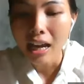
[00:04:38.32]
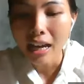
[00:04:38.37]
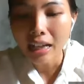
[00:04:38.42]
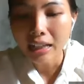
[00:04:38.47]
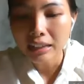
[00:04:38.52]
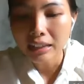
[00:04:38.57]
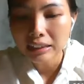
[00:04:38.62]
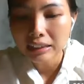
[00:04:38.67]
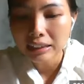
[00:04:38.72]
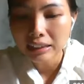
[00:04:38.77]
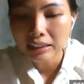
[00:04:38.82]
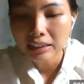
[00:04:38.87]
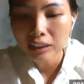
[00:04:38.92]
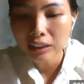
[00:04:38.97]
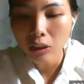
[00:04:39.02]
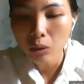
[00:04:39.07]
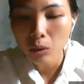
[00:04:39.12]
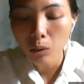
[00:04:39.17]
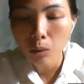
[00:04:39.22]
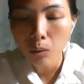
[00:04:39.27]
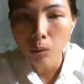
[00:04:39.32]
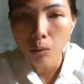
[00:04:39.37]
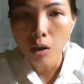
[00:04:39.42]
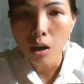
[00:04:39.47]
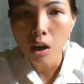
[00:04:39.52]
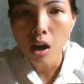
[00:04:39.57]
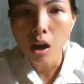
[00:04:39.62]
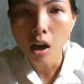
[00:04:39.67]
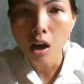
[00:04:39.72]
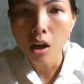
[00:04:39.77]
And so
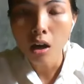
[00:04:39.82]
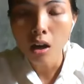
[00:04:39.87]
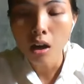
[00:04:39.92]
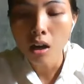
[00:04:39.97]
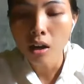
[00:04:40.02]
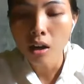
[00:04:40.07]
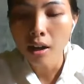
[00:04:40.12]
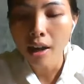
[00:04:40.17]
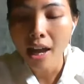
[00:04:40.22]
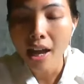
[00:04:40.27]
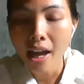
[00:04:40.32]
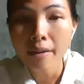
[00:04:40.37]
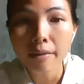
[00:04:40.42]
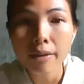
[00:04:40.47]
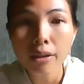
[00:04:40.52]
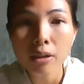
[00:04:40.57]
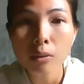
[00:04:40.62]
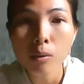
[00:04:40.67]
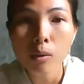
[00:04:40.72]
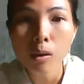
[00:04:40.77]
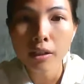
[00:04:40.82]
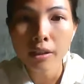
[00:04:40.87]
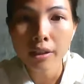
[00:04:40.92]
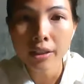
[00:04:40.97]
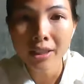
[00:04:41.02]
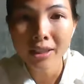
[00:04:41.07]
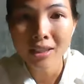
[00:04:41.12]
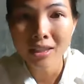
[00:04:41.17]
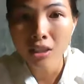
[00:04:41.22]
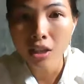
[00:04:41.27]
uh, everyone
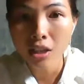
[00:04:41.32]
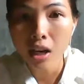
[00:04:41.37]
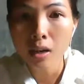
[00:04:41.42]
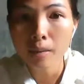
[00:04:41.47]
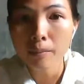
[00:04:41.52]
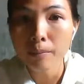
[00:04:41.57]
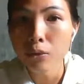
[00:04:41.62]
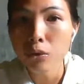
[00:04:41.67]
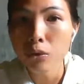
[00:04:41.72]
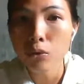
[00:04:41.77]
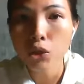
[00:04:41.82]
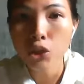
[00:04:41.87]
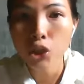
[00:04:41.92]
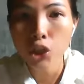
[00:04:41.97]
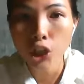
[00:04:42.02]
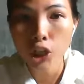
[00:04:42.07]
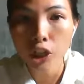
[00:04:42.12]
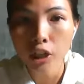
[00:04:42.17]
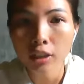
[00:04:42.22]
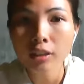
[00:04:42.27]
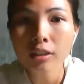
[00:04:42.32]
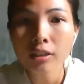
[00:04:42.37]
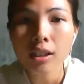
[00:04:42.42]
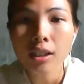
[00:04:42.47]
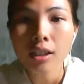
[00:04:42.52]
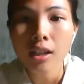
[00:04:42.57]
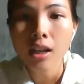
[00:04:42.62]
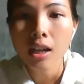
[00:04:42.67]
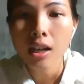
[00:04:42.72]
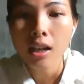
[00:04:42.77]
needs time to change.
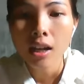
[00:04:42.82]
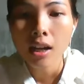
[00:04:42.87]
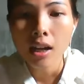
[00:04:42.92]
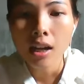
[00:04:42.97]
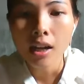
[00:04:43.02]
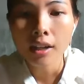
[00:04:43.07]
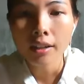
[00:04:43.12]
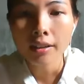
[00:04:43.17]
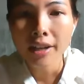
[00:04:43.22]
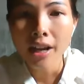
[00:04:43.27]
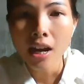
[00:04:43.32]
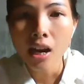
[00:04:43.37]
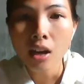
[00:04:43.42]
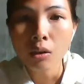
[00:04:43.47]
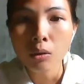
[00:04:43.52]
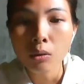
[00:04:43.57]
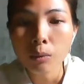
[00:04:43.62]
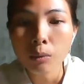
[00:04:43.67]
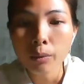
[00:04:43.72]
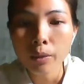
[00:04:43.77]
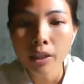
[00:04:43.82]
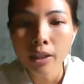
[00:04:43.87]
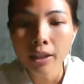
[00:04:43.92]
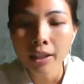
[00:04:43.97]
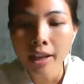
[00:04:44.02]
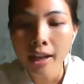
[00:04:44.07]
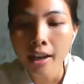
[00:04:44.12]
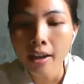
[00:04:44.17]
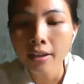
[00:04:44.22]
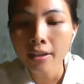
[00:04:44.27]
And now we
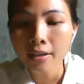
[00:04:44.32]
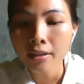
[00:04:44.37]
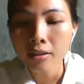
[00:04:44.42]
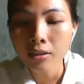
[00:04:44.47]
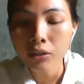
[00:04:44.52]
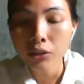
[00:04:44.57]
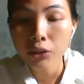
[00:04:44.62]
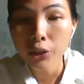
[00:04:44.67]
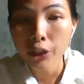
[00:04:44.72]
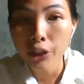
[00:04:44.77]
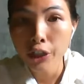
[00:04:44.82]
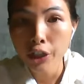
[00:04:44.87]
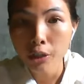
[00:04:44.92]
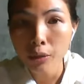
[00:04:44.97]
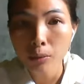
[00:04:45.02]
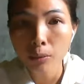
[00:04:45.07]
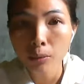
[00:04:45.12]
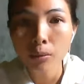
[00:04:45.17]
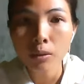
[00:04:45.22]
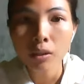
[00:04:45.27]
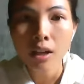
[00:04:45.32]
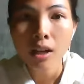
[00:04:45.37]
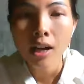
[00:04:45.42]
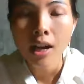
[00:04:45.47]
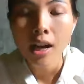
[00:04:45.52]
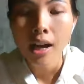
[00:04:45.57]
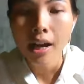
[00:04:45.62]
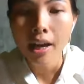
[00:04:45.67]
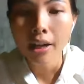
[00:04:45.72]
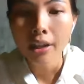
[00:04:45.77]
can reduce
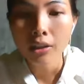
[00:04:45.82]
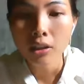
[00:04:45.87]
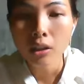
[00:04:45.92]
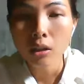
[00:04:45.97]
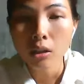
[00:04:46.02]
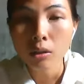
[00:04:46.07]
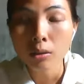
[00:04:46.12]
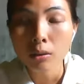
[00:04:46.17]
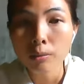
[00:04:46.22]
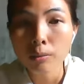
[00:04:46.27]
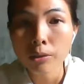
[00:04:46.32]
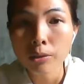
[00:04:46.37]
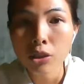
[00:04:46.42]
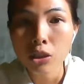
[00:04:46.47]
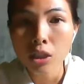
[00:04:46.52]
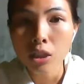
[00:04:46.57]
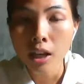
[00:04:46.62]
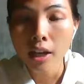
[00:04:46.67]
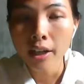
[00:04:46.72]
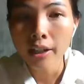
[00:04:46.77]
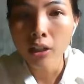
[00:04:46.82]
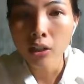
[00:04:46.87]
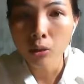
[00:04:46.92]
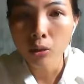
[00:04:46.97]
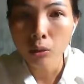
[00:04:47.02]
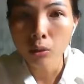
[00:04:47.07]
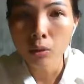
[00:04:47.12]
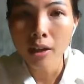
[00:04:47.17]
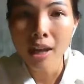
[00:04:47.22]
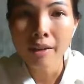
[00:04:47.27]
and uh,
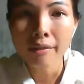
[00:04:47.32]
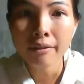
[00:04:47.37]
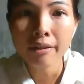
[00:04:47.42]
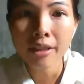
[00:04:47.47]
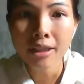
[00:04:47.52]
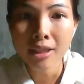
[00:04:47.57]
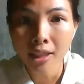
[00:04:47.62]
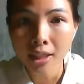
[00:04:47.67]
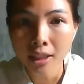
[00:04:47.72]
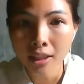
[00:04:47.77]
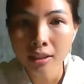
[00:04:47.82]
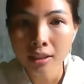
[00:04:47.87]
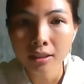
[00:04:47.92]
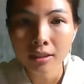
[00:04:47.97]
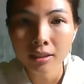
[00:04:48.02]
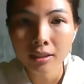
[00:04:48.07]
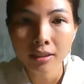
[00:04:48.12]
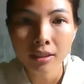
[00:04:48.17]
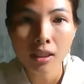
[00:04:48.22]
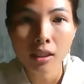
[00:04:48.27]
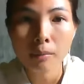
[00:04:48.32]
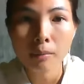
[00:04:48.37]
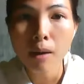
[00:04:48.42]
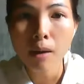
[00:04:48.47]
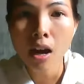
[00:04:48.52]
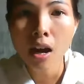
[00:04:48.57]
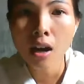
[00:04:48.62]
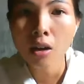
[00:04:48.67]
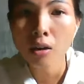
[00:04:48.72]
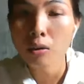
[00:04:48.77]
recycle everything
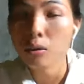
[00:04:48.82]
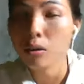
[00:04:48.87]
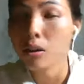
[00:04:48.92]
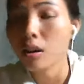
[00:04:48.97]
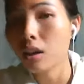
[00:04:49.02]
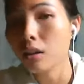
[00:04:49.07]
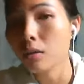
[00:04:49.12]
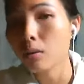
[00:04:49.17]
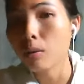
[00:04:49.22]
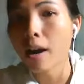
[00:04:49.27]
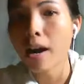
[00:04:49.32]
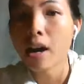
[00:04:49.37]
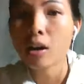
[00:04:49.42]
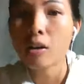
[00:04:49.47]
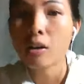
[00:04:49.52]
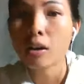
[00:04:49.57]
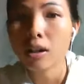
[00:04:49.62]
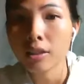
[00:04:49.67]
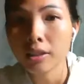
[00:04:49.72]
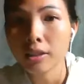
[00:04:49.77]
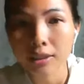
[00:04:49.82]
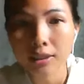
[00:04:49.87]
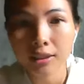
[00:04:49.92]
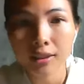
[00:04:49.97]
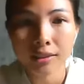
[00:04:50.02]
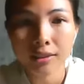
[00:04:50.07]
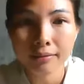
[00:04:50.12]
about around us.